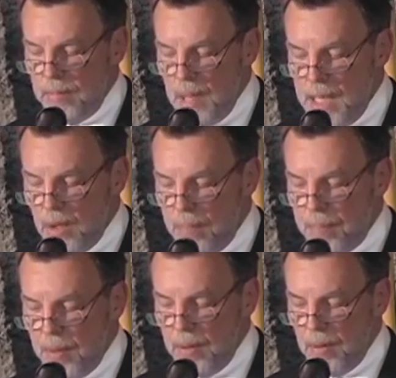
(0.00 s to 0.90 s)
made
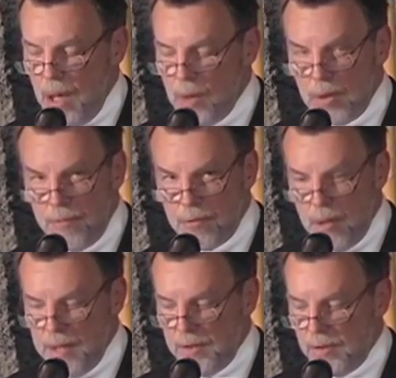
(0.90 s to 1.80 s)
up out of
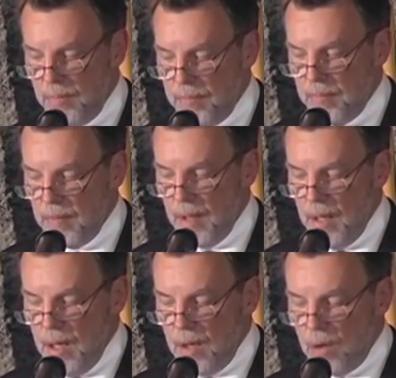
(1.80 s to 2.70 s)
France
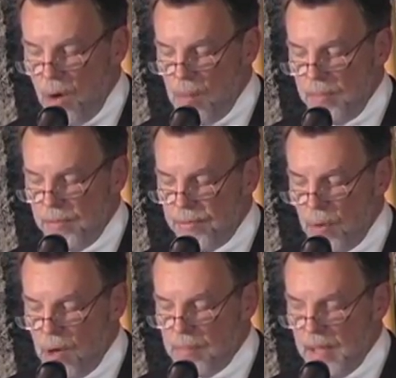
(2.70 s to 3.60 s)
come
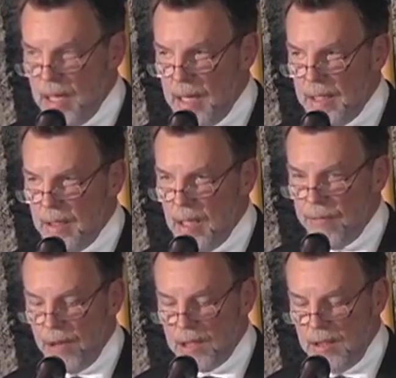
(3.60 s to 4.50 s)
from an
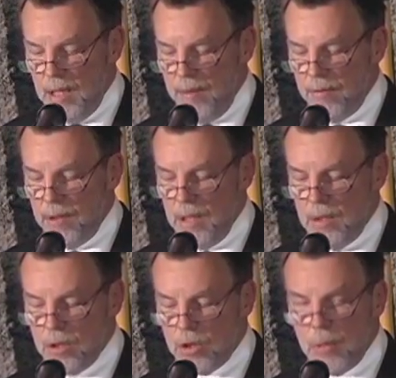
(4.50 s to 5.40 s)
effective
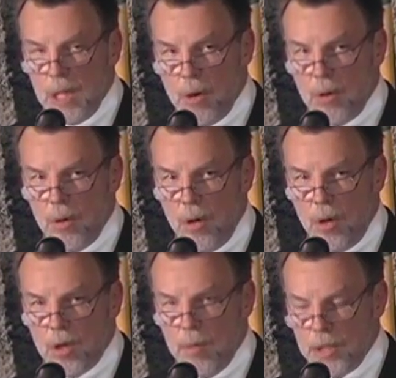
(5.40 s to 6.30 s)
industrial
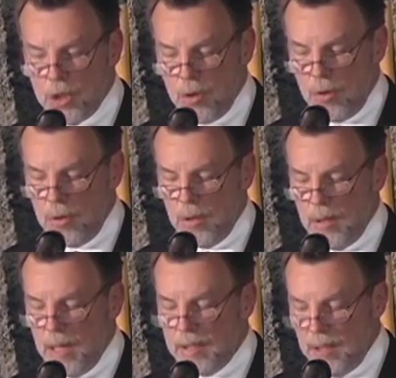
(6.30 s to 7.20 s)
or commercial
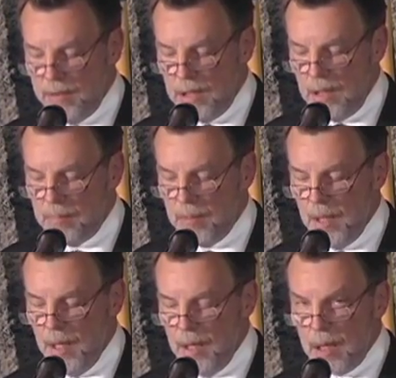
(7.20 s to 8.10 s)
activity
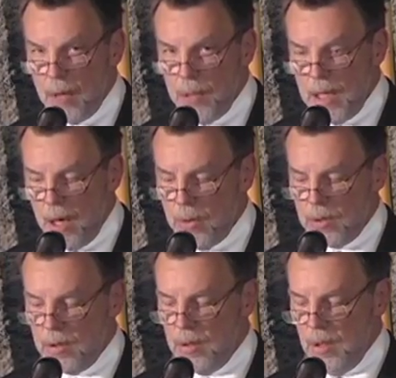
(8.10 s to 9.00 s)
carried
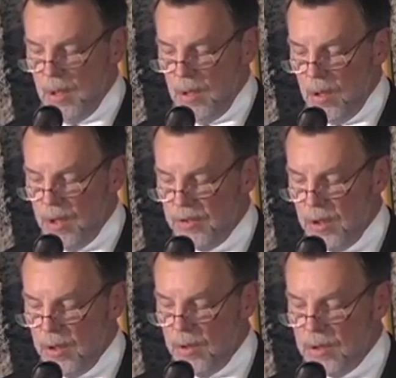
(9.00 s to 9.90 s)
out on
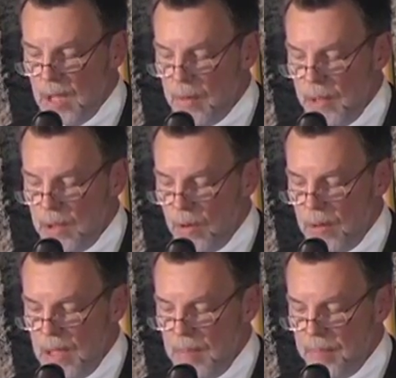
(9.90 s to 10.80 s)
the
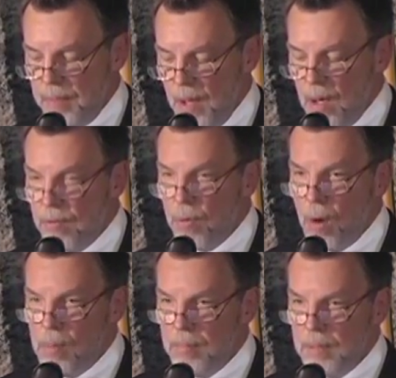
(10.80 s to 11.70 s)
territory
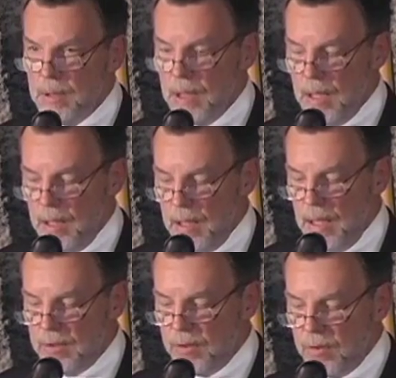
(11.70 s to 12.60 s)
from
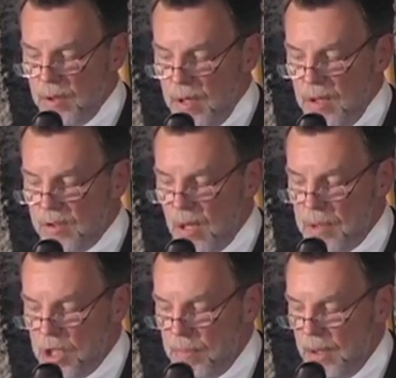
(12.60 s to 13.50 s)
its
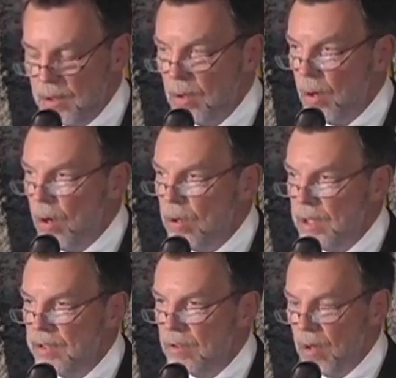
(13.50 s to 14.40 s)
establishment or
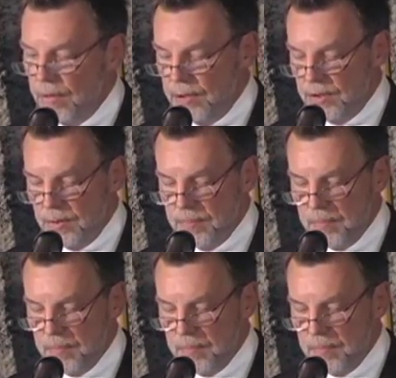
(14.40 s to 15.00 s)
its office.